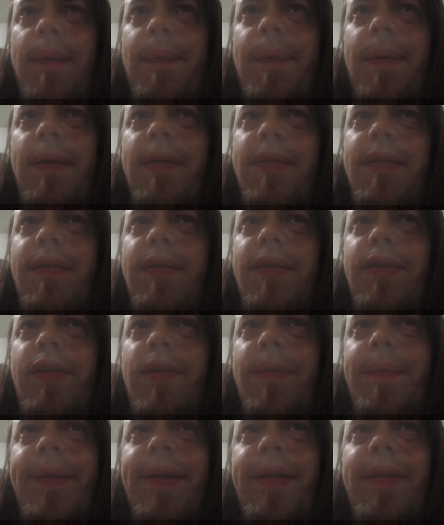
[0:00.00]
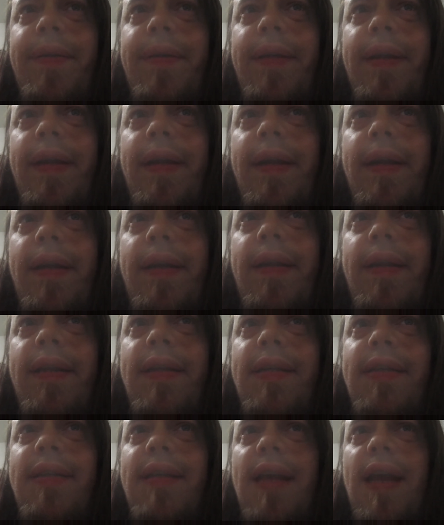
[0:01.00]
person should be treated the
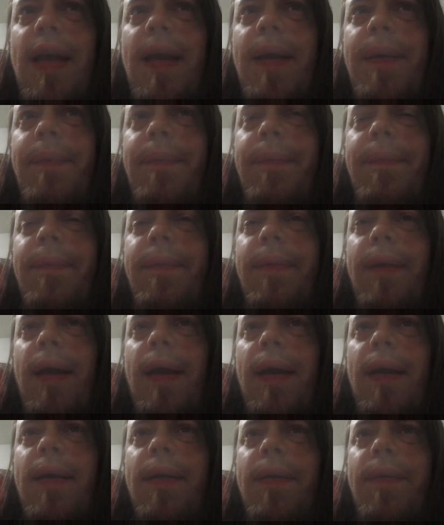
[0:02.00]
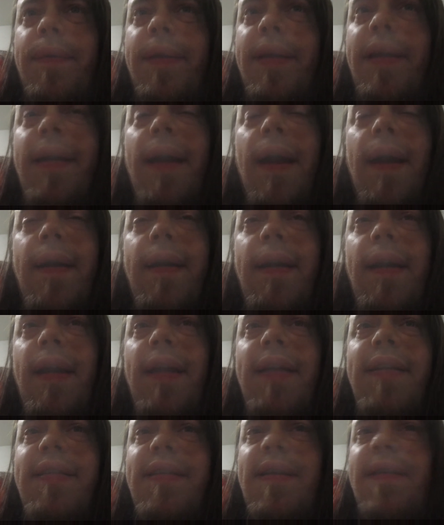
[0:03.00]
same
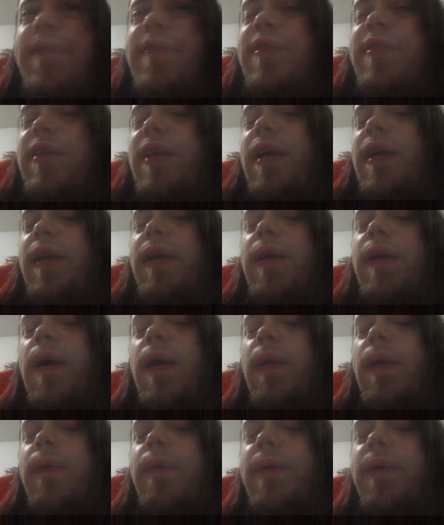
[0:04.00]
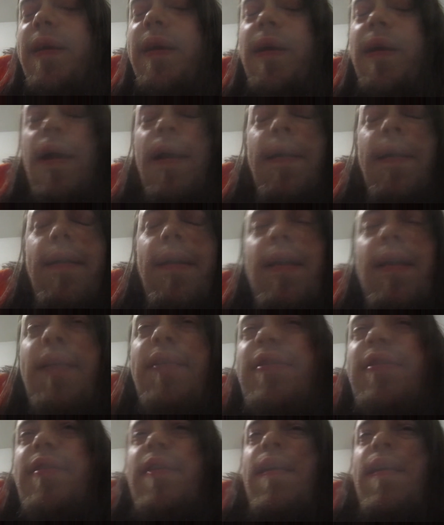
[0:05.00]
regardless of skin color,
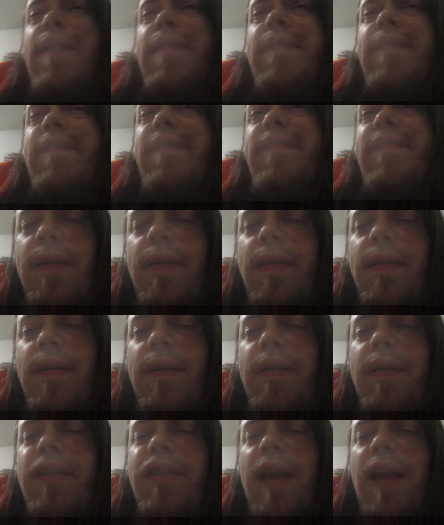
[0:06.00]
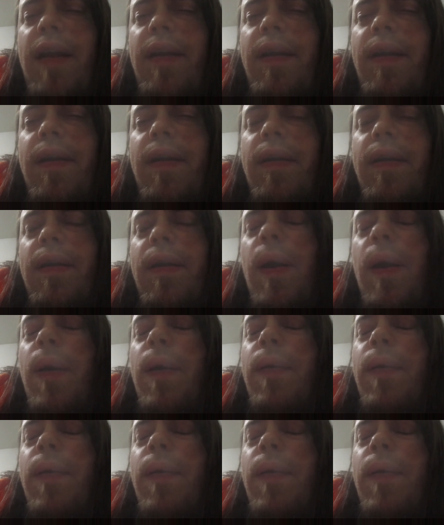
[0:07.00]
regardless of gender,